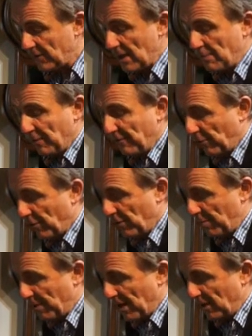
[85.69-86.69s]
said before in
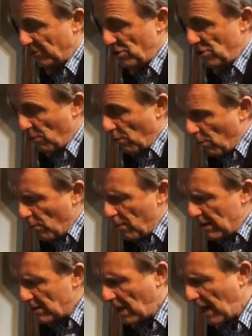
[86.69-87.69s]
the past you
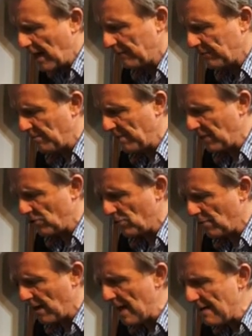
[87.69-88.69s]
always have to make
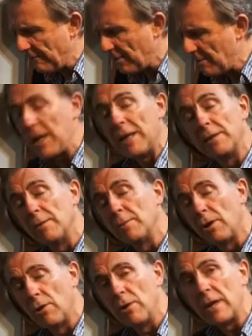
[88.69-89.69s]
sure every pendulum
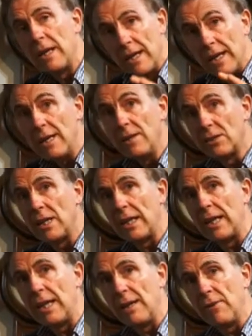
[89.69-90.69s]
clock is
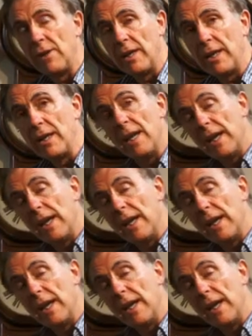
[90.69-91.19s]
ticking evenly.